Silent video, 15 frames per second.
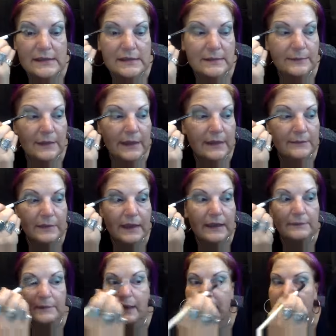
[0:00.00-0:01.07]
is to blend,
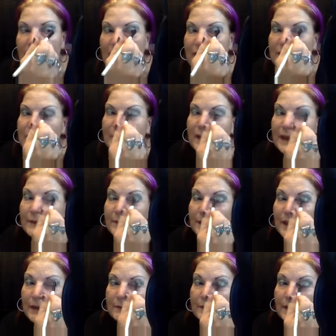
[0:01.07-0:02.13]
blend, blend, blend,
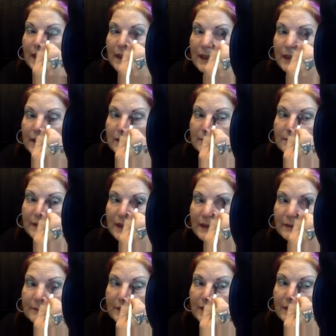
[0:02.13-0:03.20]
blend, blend,
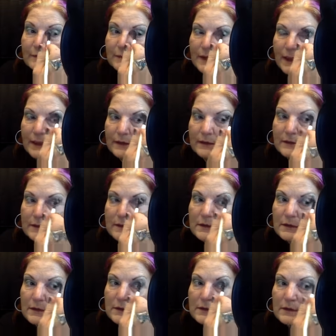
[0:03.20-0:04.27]
blend, blend, blend.
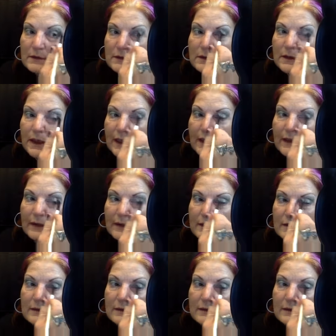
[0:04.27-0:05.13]
Okay.